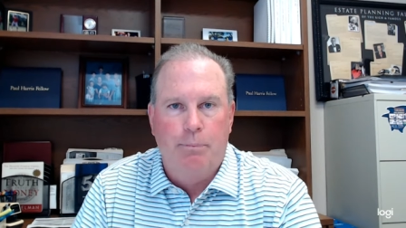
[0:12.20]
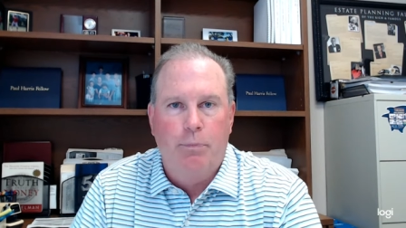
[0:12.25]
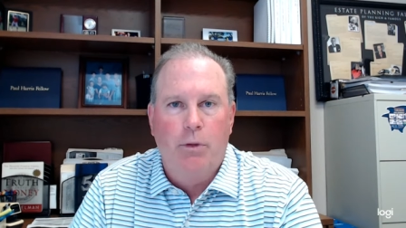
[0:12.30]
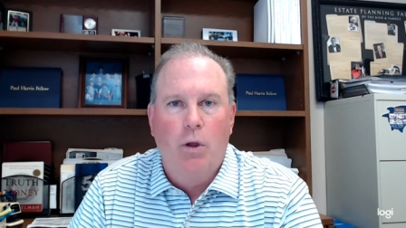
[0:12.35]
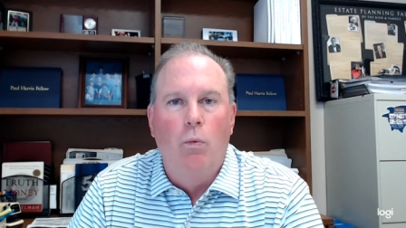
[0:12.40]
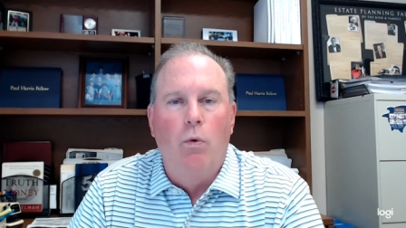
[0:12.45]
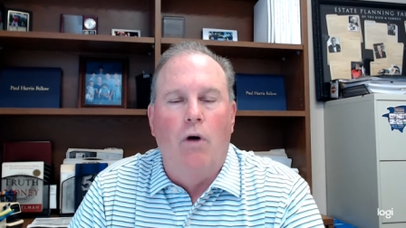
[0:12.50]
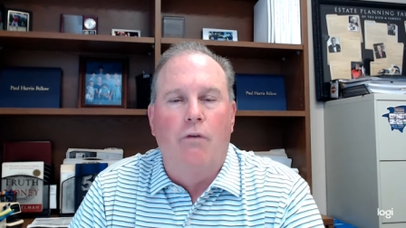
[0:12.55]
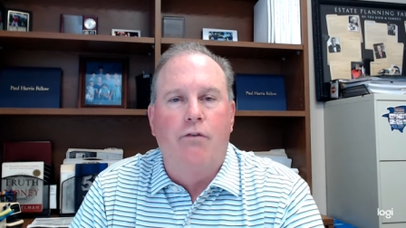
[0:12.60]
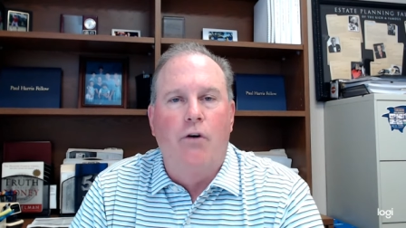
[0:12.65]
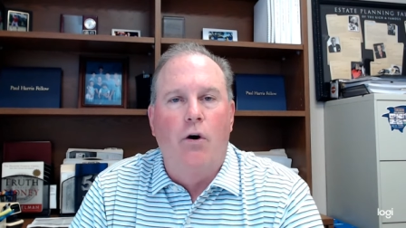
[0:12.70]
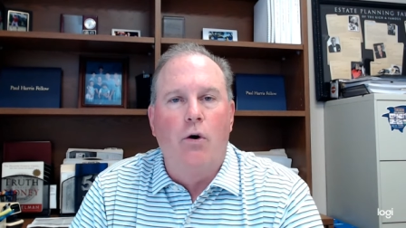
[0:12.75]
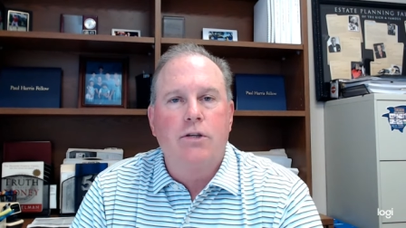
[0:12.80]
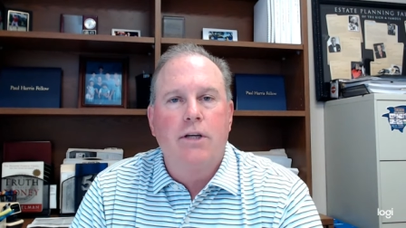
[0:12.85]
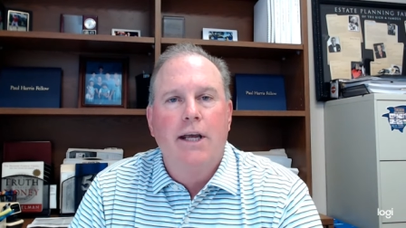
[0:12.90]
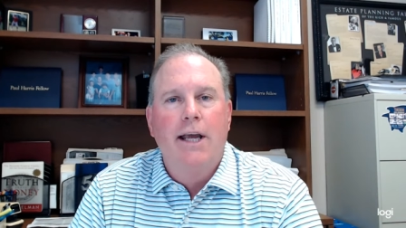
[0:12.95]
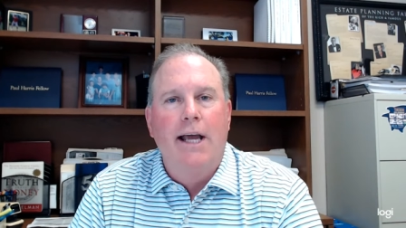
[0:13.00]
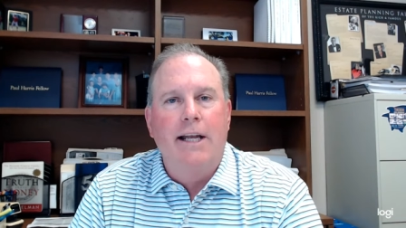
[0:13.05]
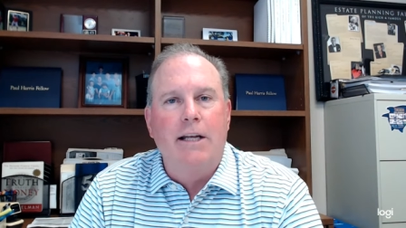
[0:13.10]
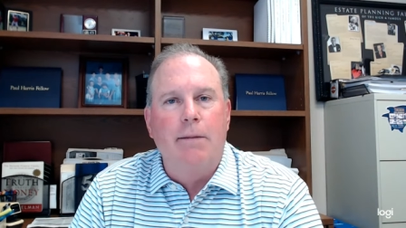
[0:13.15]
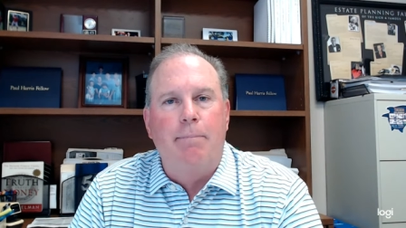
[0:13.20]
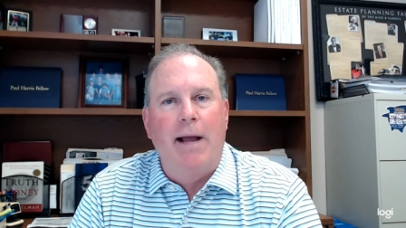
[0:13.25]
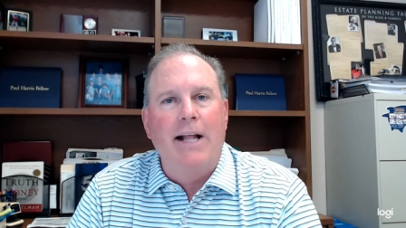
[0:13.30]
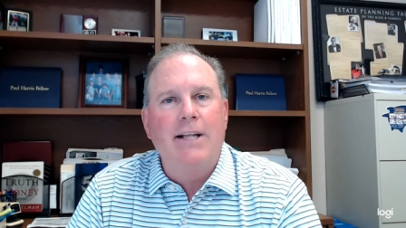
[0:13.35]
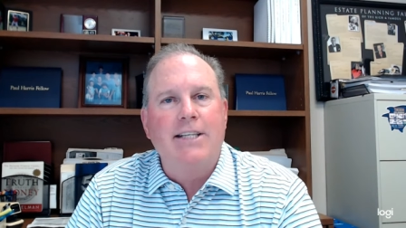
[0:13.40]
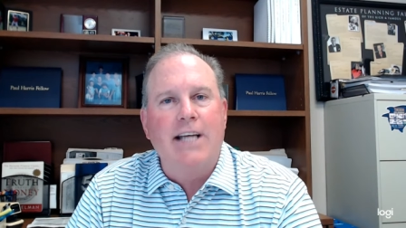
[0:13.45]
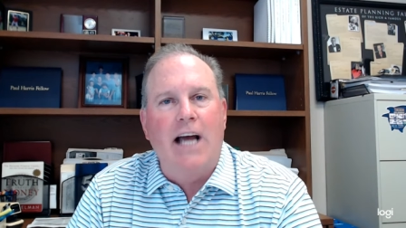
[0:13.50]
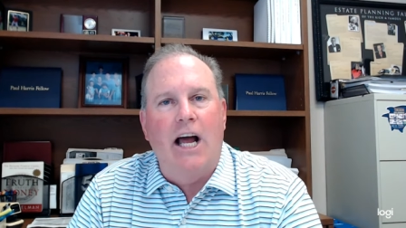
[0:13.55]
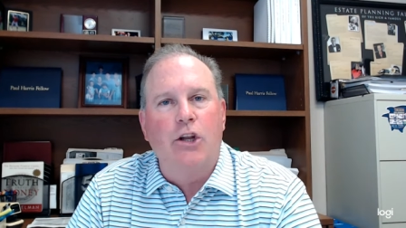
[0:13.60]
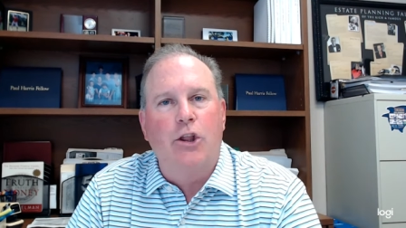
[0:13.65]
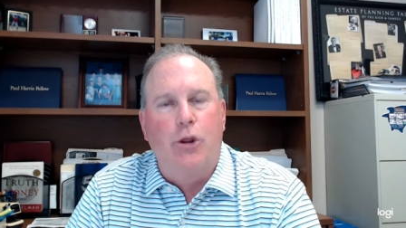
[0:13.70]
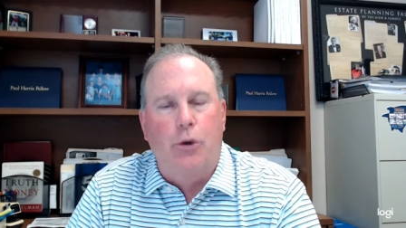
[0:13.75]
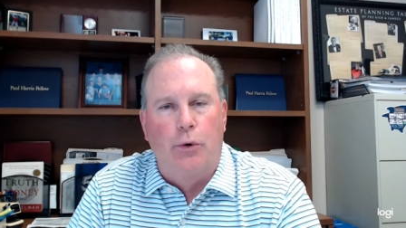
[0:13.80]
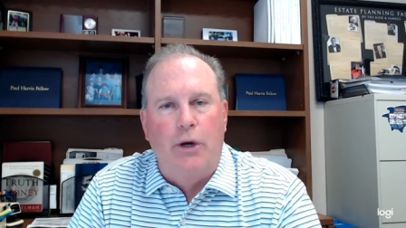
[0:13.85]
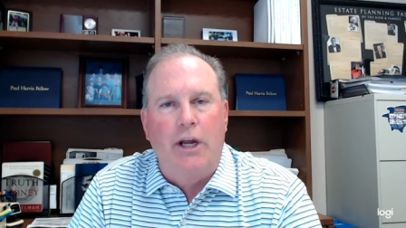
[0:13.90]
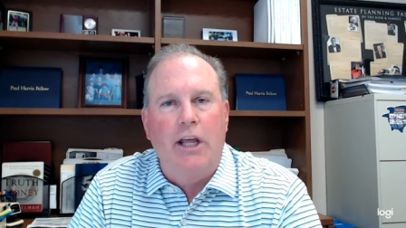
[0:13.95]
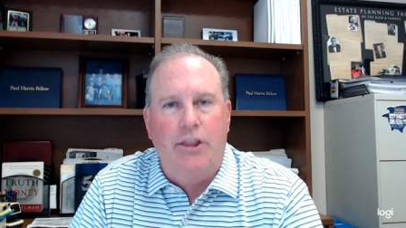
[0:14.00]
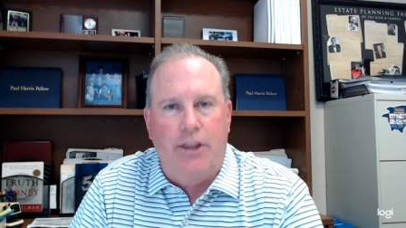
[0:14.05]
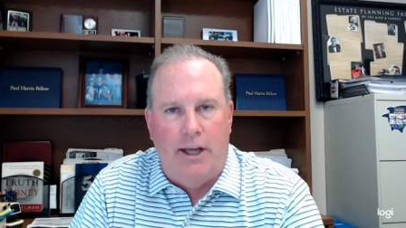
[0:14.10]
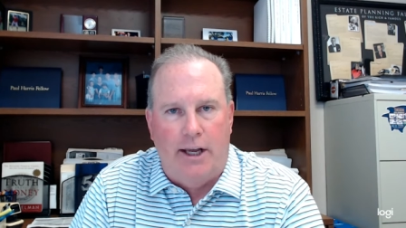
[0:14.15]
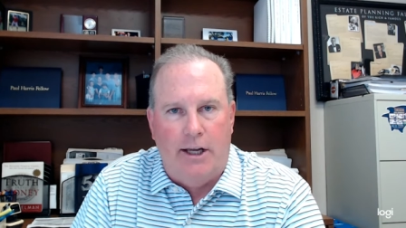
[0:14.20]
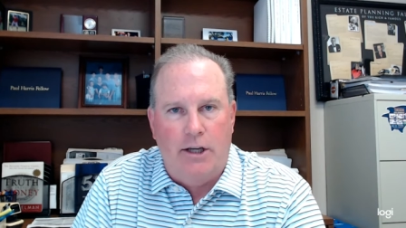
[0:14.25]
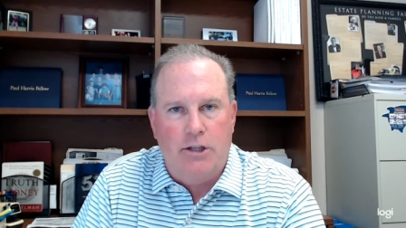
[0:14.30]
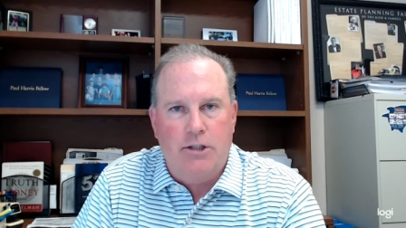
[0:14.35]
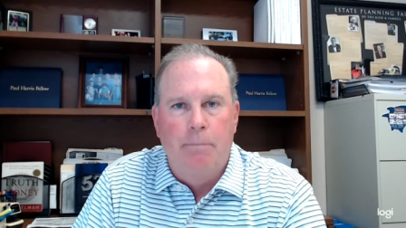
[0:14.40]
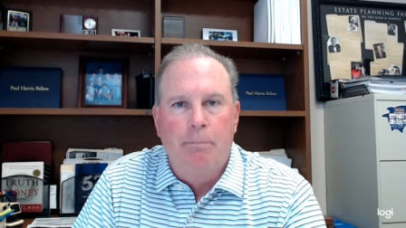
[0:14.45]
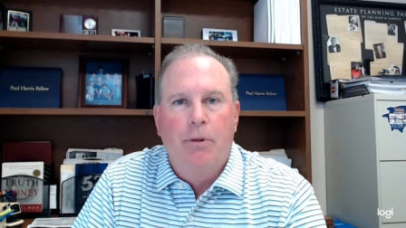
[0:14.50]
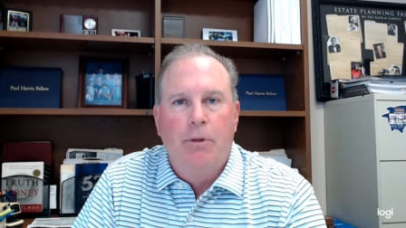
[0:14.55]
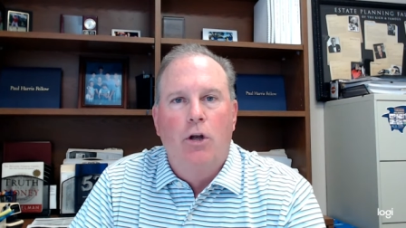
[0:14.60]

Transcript: Well folks, it depends on three things.